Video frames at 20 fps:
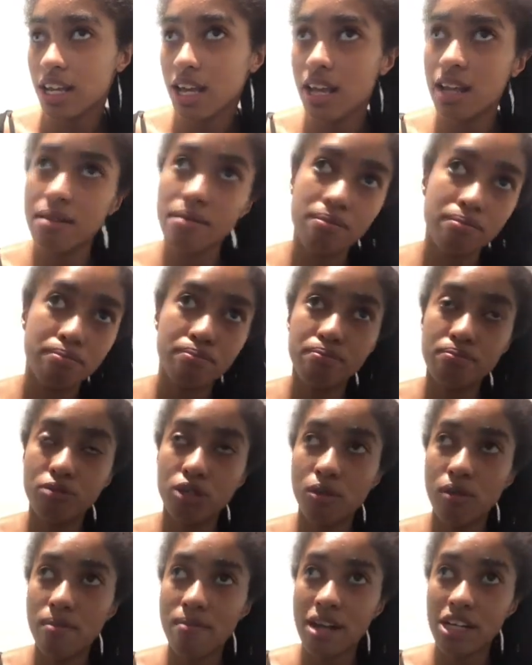and she
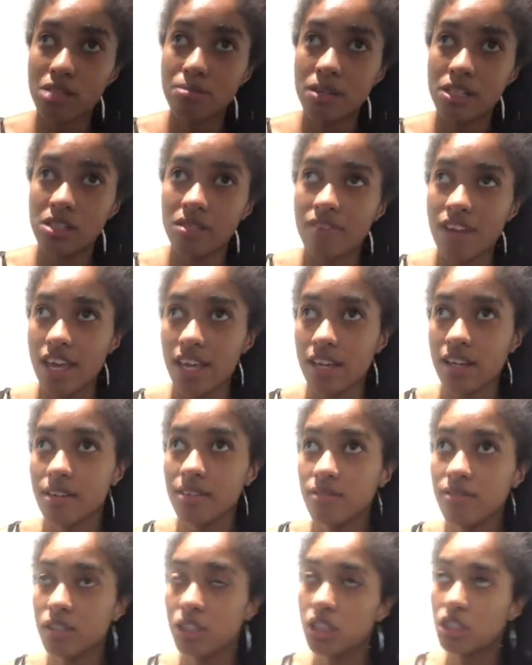went back to Pennsylvania,
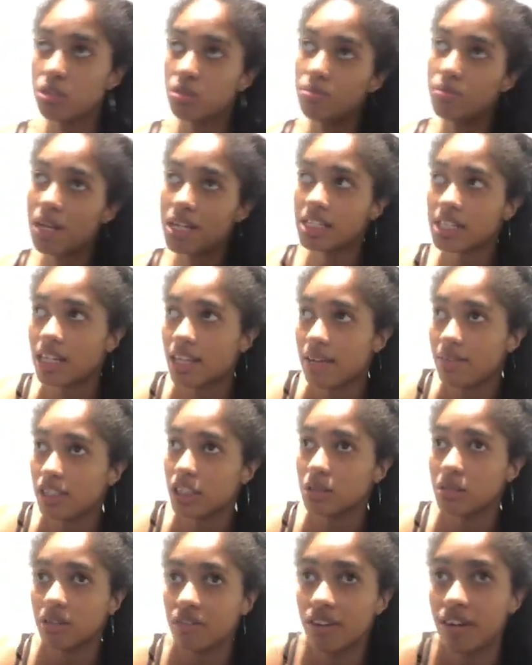which is basically where
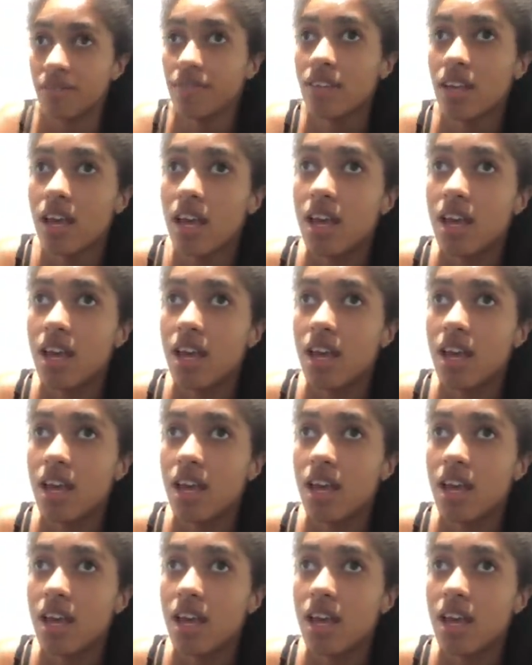she was from.